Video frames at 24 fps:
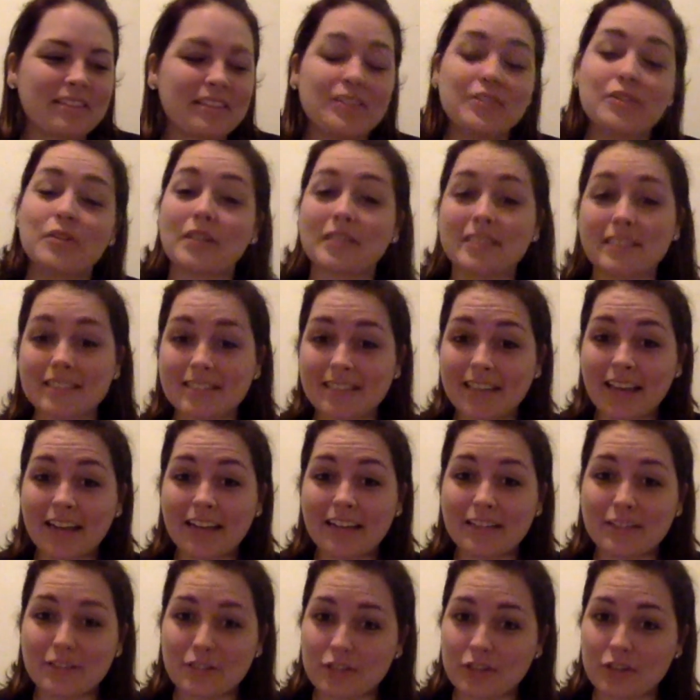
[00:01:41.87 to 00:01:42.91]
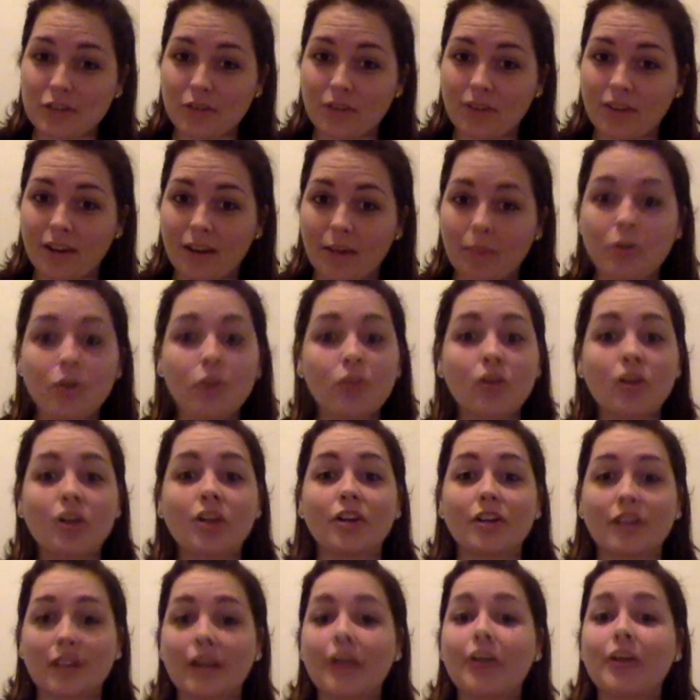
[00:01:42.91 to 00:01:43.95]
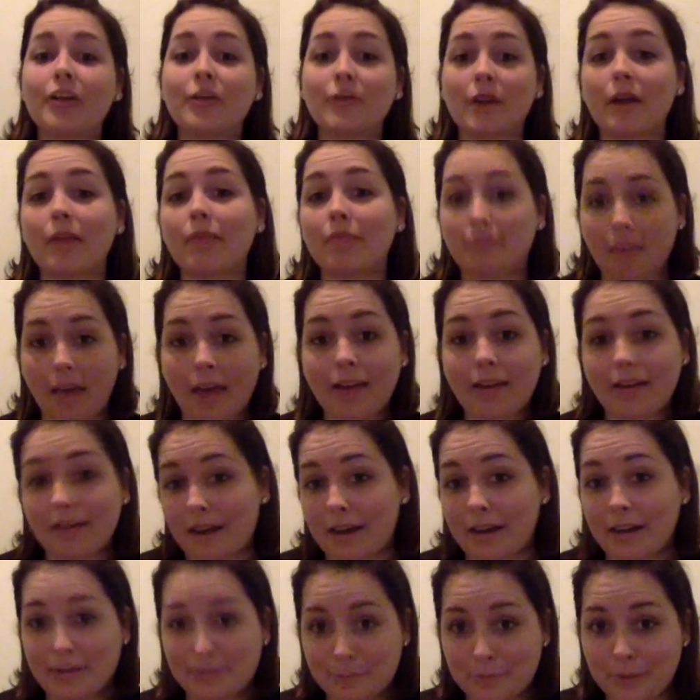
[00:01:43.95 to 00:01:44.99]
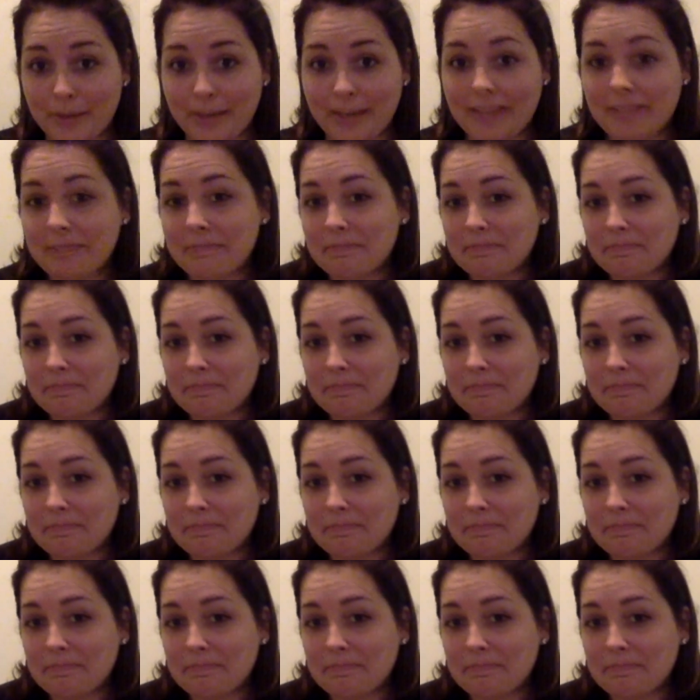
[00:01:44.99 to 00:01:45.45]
So it's exciting to know that I'm no longer carrying around that kind of weight.